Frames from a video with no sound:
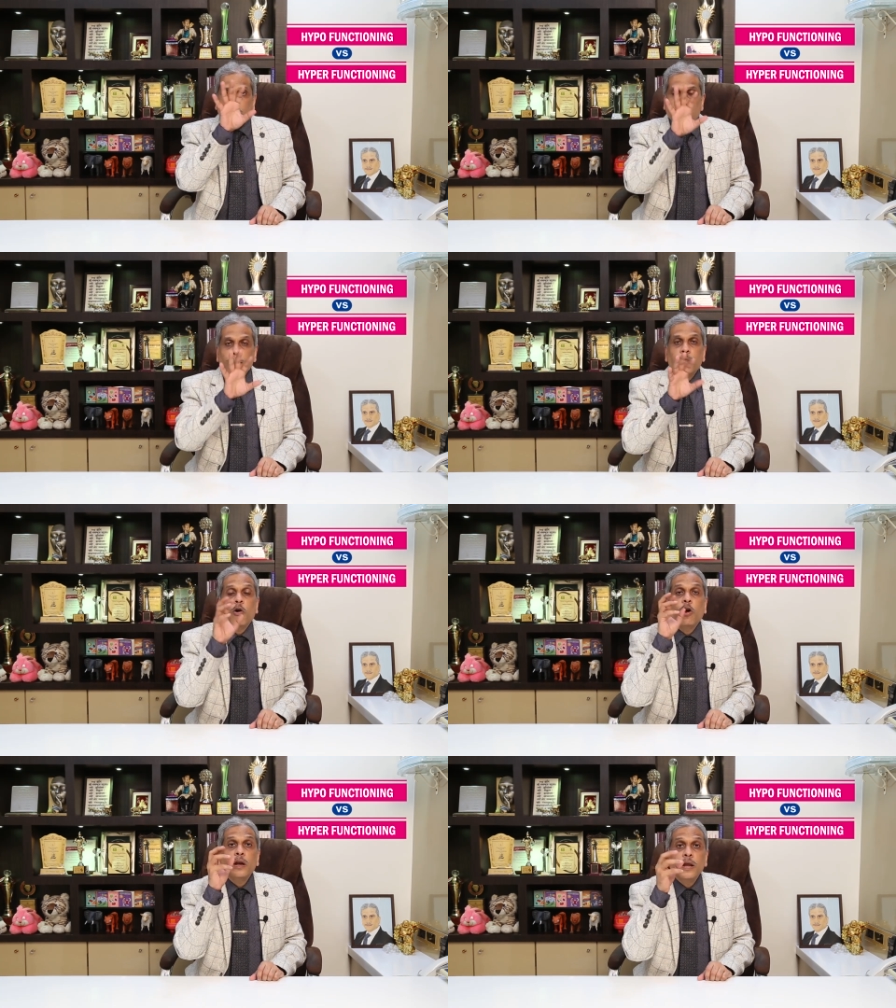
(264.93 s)
I am
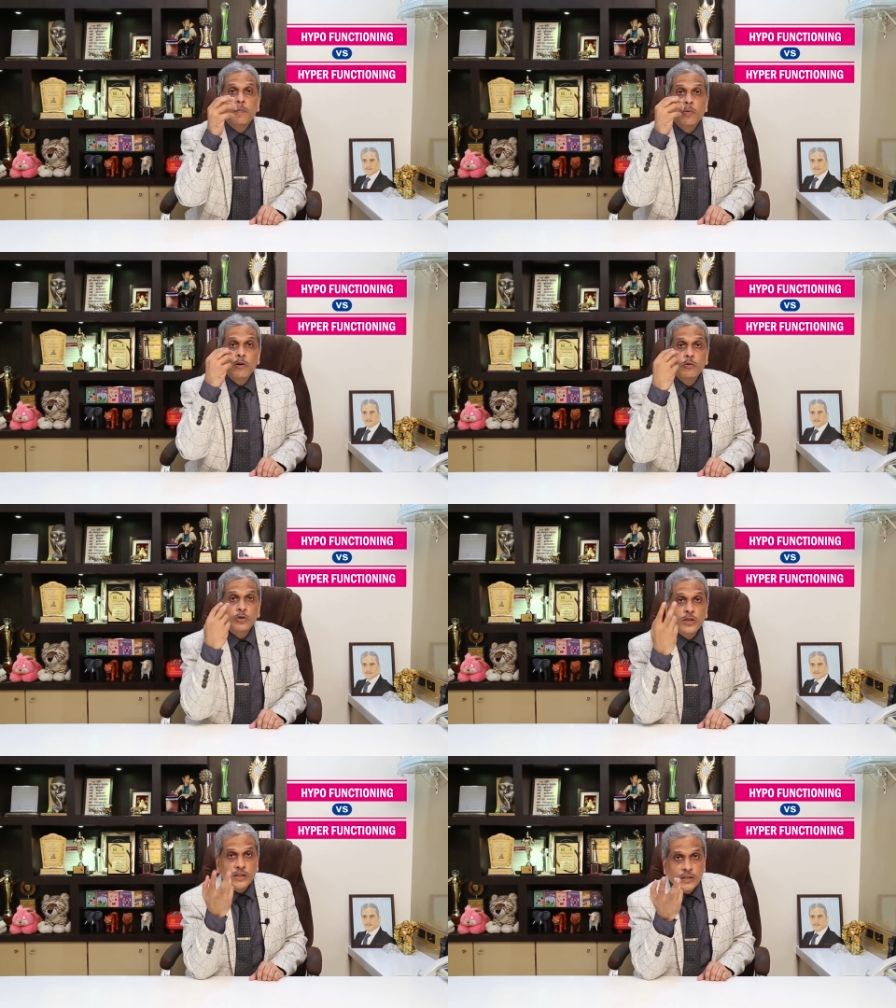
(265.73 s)
not able to
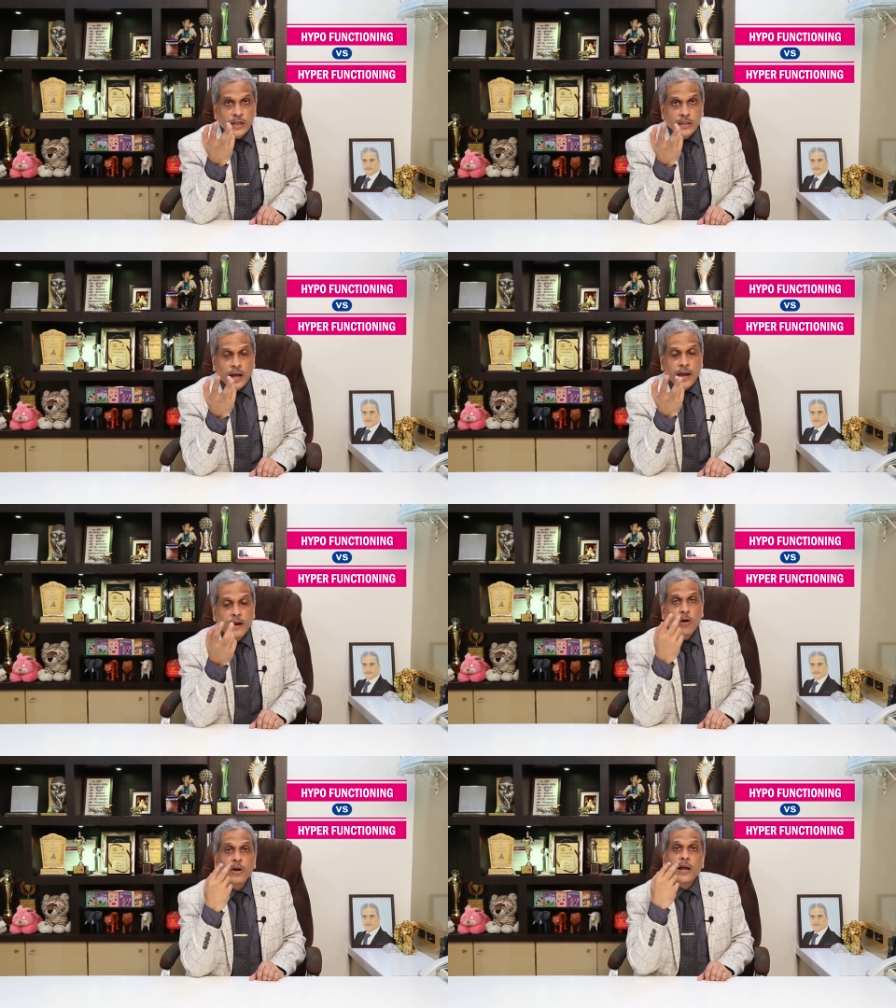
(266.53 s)
sustain the eye
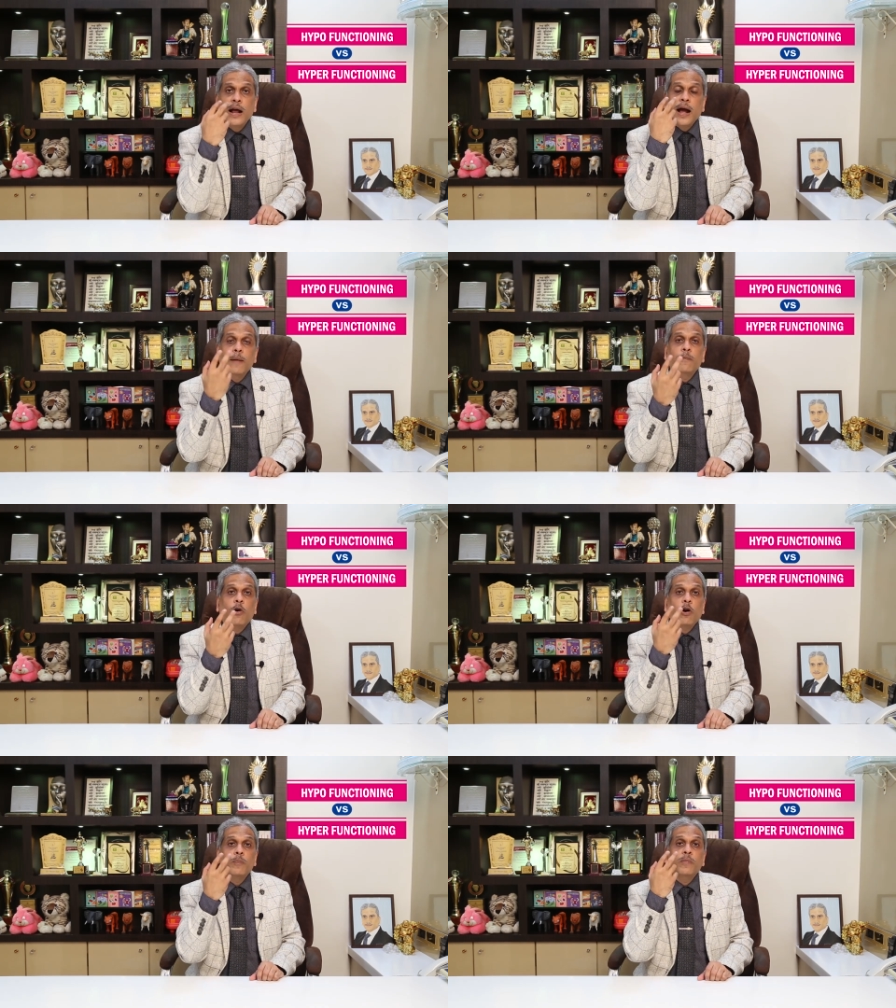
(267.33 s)
contact, I am
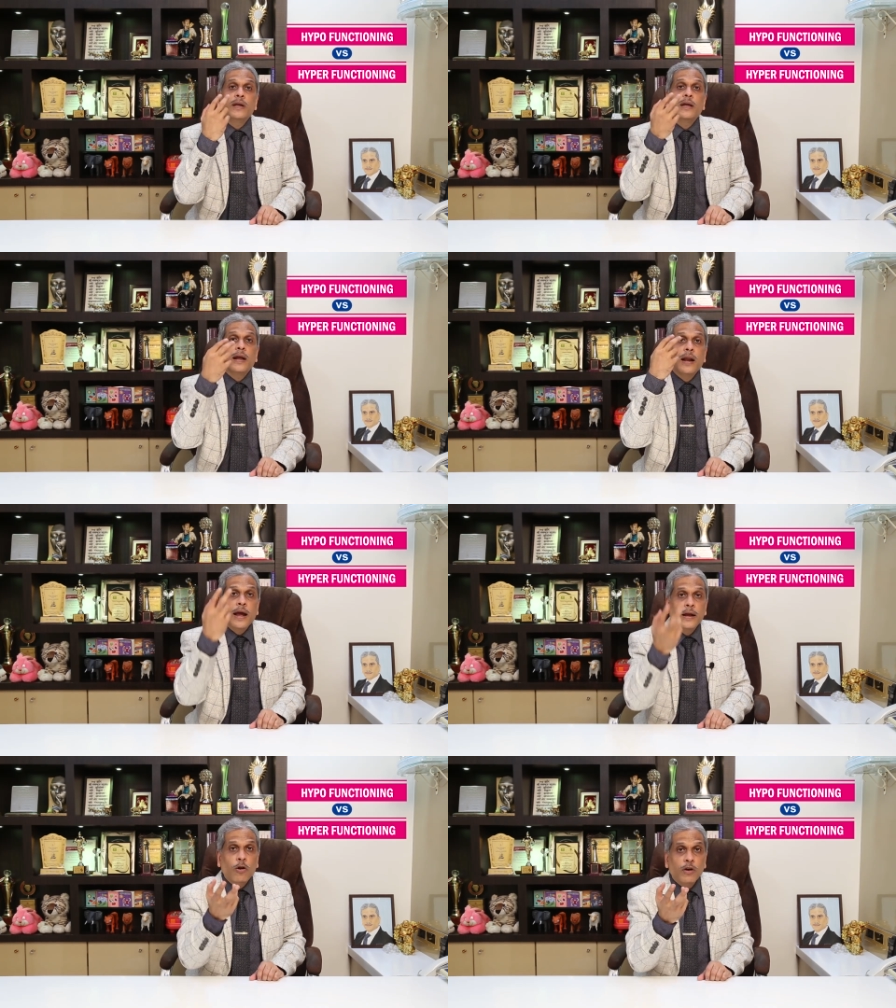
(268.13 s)
not making an
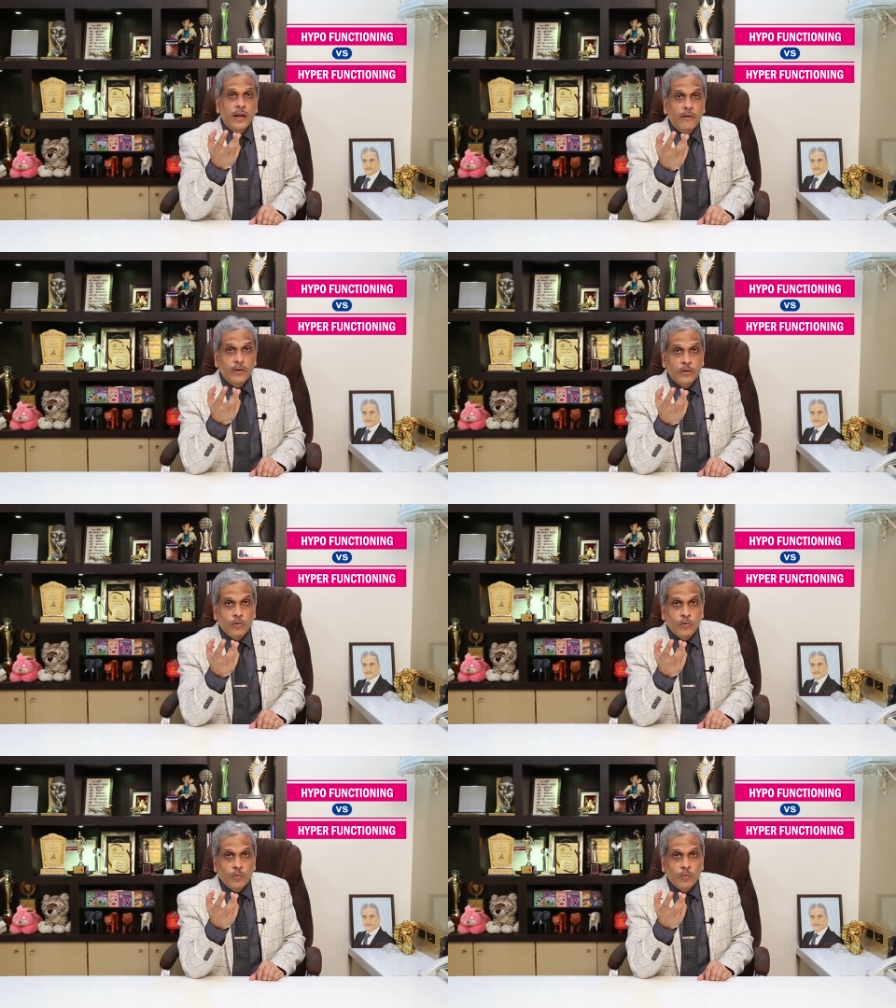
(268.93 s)
eye contact with you.